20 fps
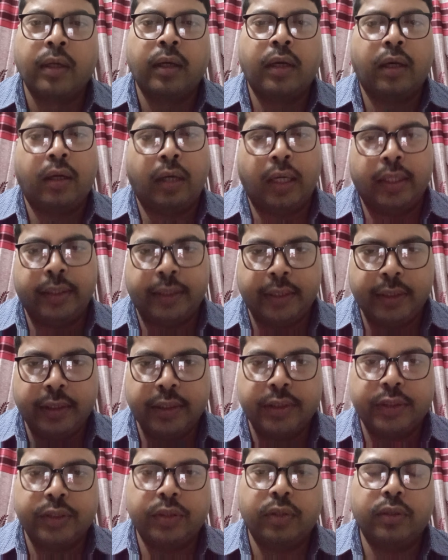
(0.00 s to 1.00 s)
I think
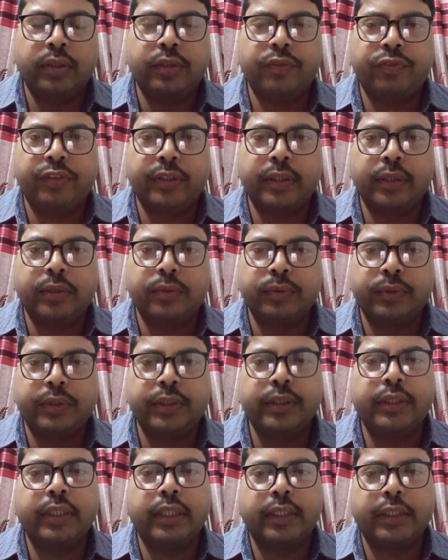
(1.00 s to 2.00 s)
it's not difficult to see
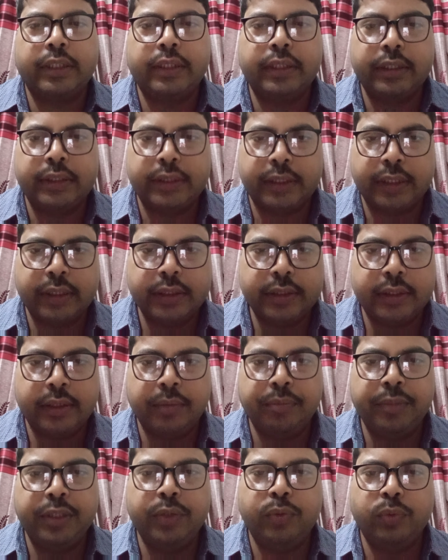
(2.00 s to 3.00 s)
that in this case the
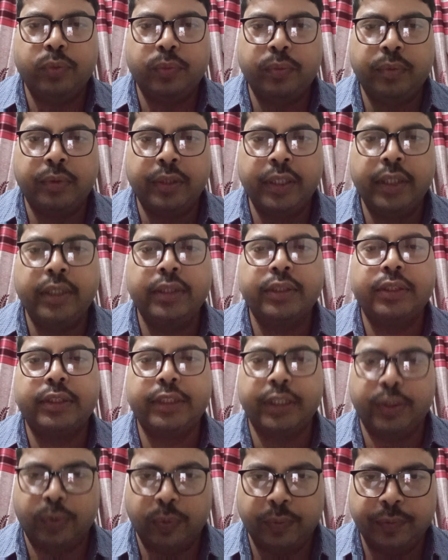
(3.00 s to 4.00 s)
mean would be
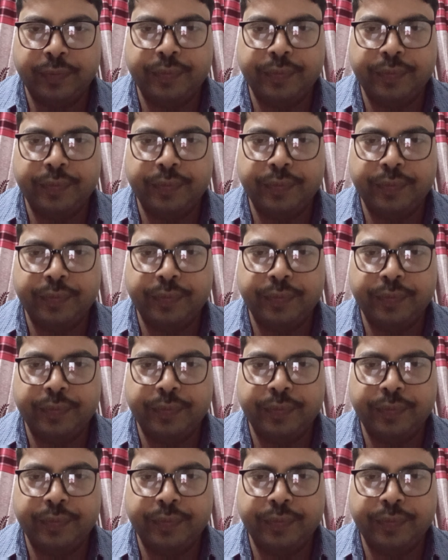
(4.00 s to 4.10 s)
0.